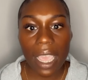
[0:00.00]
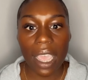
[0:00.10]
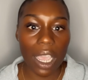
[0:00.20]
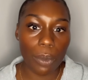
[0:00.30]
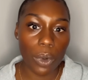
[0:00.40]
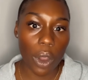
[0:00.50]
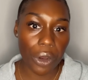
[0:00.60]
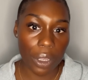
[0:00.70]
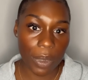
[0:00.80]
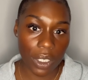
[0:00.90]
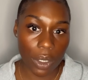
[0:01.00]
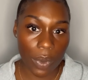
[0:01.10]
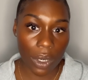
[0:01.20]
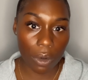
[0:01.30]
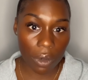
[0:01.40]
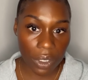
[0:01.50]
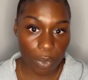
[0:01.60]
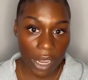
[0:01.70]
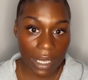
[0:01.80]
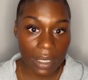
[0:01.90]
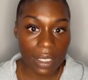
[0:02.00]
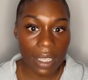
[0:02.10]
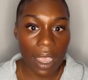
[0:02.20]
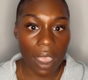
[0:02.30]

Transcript: and will only be doing knotless braids.